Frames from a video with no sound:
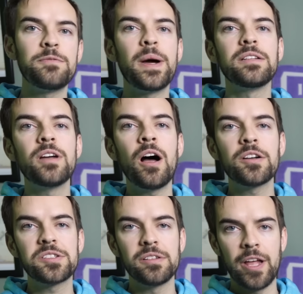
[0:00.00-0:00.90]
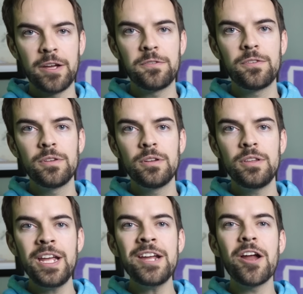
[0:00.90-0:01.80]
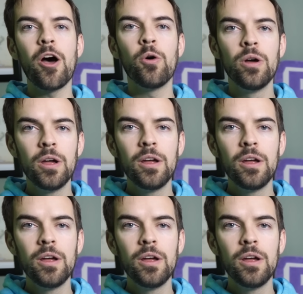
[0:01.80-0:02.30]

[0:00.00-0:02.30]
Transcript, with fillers: of my dog's life. Neato!